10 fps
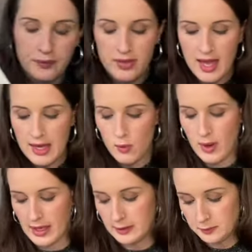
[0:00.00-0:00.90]
they
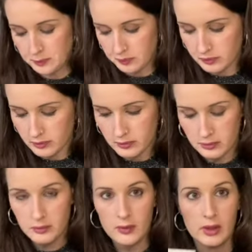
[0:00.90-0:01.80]
will,
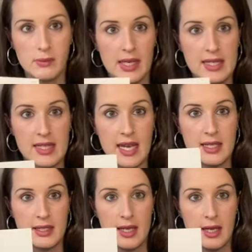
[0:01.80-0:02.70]
my
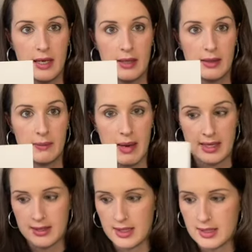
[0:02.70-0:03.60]
scatter
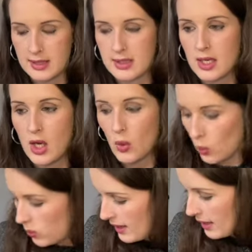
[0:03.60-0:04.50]
patterns
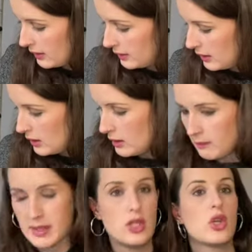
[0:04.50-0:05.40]
will
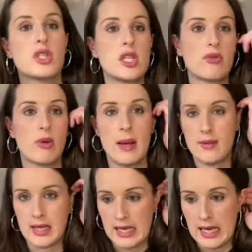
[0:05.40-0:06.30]
be dotted throughout
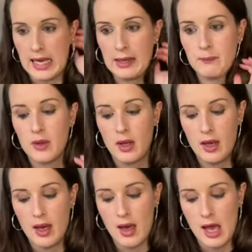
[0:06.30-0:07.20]
the year
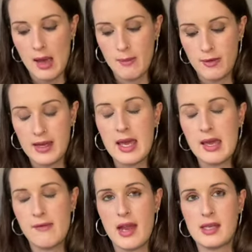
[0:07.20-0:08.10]
for key
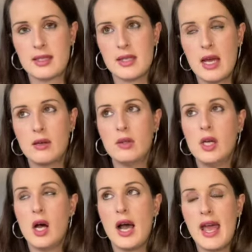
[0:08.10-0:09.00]
events. Now,
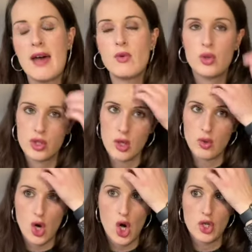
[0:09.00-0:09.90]
I have also
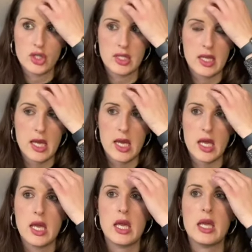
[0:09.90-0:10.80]
got
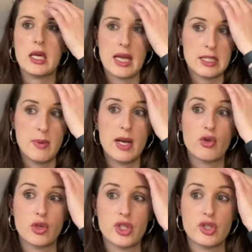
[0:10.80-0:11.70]
the Caterpillar
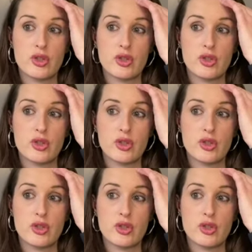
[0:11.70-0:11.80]
Cross